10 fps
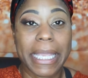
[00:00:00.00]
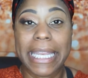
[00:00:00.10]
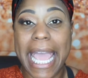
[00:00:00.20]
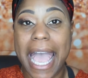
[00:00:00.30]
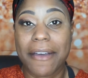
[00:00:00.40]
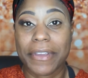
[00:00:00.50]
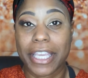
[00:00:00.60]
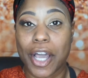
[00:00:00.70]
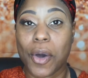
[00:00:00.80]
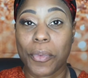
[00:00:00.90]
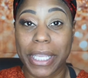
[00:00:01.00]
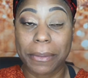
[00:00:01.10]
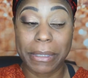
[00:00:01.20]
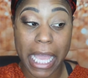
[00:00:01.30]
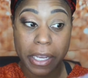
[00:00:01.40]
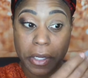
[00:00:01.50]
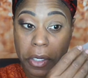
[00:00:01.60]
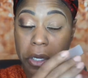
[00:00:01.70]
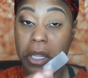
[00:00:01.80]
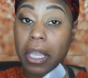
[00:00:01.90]
in having a weak
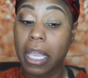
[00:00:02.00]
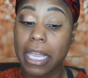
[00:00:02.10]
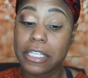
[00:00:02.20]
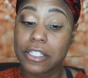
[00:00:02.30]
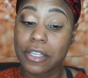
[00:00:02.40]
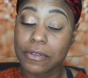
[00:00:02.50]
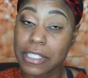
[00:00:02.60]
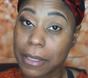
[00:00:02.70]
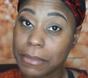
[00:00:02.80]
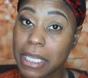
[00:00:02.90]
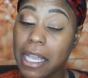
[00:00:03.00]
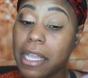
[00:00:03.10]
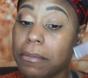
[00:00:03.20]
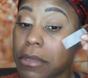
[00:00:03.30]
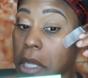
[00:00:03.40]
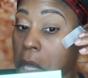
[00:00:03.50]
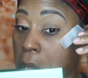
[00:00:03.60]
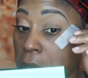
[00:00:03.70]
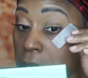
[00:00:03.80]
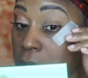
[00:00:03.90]
bladder. And so sometimes
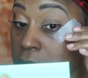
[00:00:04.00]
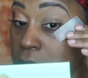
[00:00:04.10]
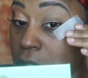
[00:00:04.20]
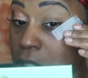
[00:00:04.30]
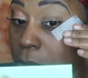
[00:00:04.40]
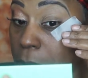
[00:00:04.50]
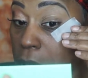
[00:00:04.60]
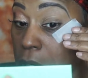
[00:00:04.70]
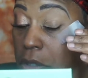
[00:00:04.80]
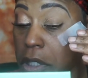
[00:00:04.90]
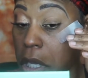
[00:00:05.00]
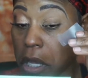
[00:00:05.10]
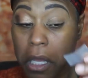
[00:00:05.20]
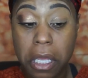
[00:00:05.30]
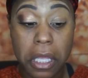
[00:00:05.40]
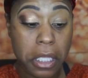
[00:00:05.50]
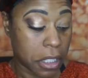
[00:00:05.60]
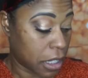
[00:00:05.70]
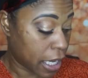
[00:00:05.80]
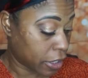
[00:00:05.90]
she smelled
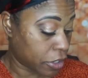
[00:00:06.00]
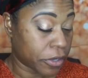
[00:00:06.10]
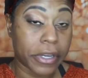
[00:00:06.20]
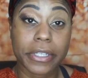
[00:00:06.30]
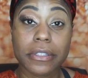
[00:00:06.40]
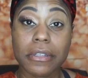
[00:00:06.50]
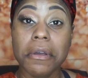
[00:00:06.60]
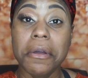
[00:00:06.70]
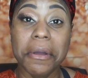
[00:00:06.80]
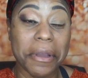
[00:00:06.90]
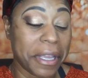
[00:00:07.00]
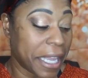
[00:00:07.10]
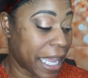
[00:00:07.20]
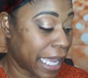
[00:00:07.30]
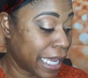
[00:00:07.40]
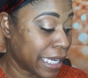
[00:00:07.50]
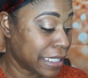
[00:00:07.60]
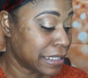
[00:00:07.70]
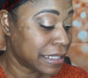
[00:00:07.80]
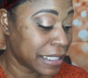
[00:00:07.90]
like urine.
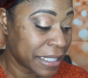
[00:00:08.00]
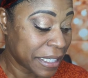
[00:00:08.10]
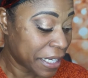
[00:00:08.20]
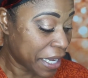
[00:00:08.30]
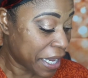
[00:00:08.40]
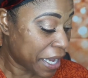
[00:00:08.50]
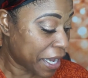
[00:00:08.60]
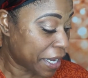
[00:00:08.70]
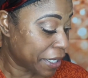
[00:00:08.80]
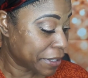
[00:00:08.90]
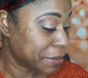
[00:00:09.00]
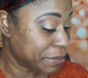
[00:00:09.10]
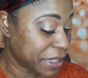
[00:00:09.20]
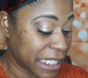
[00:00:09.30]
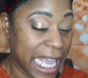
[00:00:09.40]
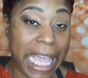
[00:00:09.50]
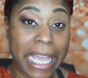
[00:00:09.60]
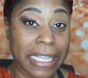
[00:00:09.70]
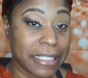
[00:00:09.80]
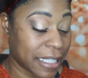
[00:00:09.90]
And she
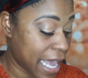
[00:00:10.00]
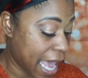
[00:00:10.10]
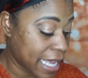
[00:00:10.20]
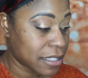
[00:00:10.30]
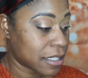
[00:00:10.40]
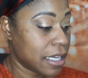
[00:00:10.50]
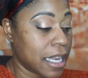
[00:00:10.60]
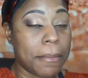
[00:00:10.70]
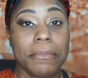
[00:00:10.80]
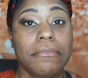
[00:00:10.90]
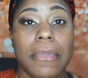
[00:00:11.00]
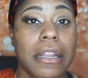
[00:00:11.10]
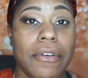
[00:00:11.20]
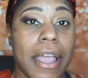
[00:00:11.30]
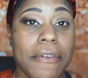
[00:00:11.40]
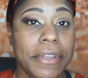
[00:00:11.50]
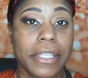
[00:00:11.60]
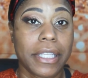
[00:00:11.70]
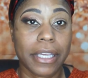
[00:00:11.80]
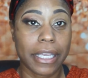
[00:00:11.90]
had cats, and I don't have
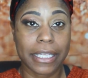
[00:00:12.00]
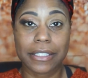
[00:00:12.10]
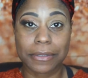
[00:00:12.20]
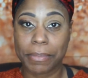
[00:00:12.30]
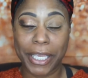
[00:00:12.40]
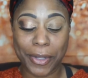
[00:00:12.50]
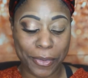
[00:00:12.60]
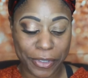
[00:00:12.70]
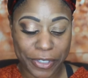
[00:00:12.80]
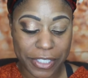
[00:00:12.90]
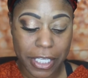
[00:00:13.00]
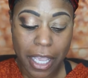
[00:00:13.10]
anything against pet owners,